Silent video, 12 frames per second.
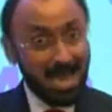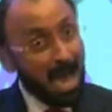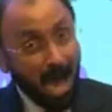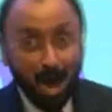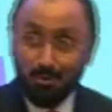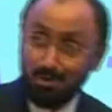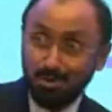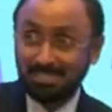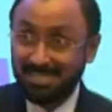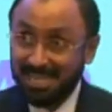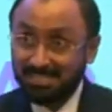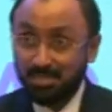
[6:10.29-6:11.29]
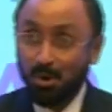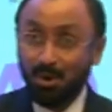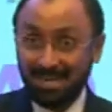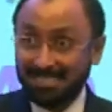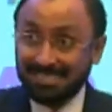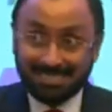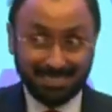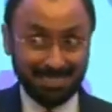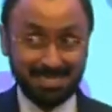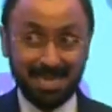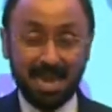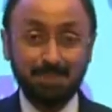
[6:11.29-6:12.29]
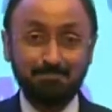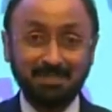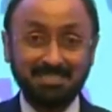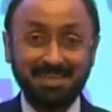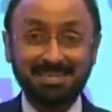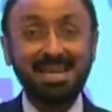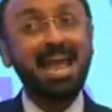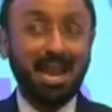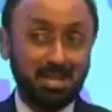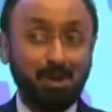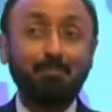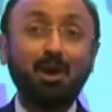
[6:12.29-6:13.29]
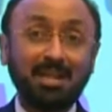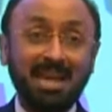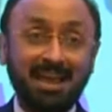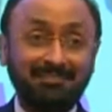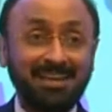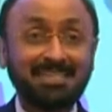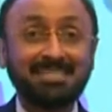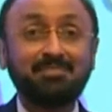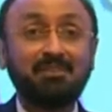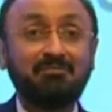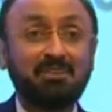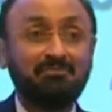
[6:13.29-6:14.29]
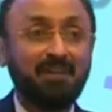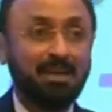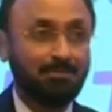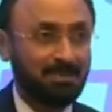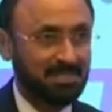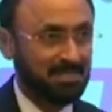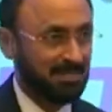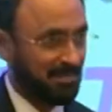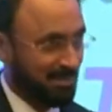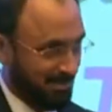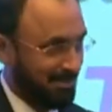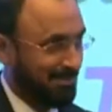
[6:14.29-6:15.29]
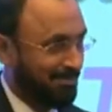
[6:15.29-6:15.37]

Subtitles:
How you say so is 38%, and your body language is 55%.